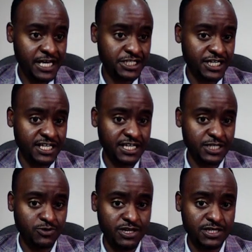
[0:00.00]
Gender is
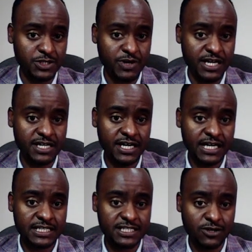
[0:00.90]
this one.
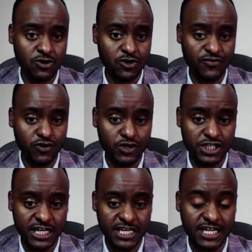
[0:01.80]
The code for
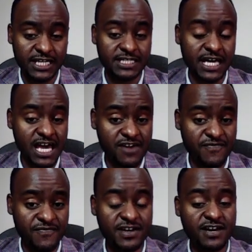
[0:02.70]
gender is
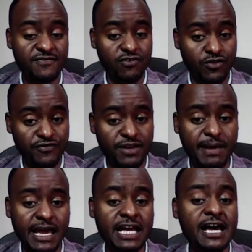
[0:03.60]
F for
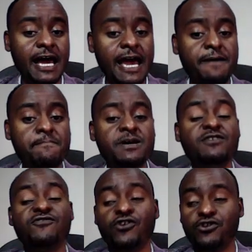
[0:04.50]
female, M
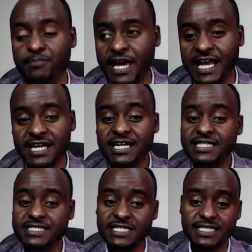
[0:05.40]
for male.
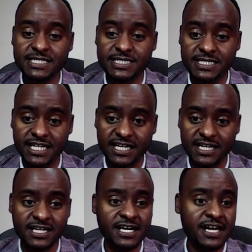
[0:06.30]
This is a
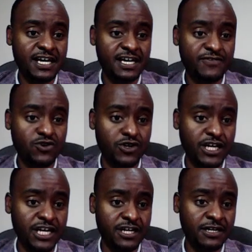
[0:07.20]
string. If you go
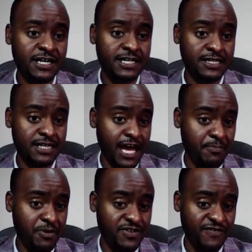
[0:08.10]
here, the type
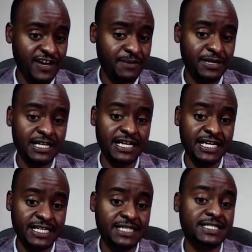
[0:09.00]
of the variable,
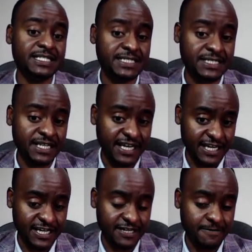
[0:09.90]
it is string.